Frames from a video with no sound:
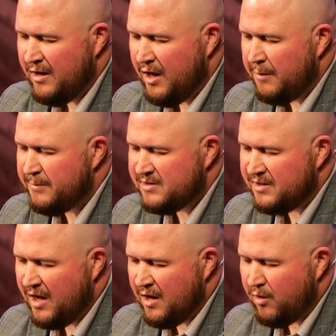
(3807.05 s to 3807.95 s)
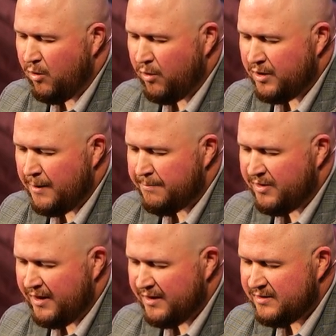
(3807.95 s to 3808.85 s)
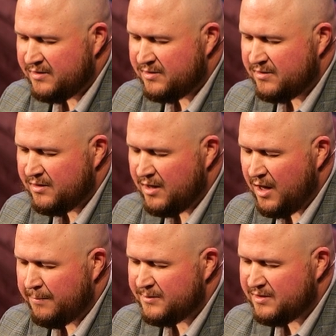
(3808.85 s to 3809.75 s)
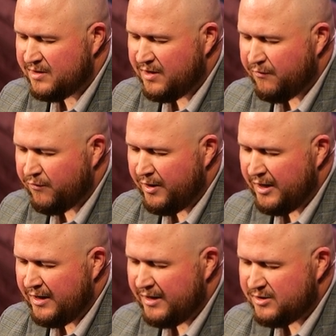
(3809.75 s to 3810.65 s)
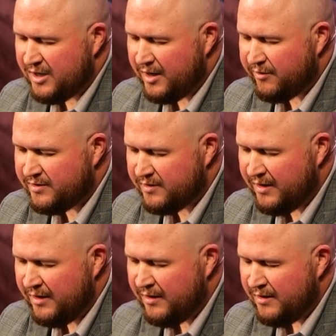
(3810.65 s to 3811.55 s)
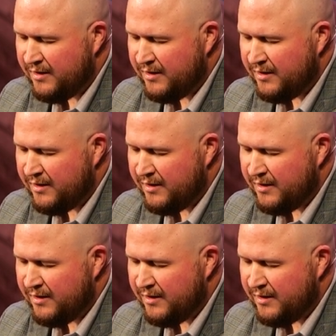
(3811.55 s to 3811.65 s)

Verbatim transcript: Help us to not hoard up things. Help us to give freely and generously.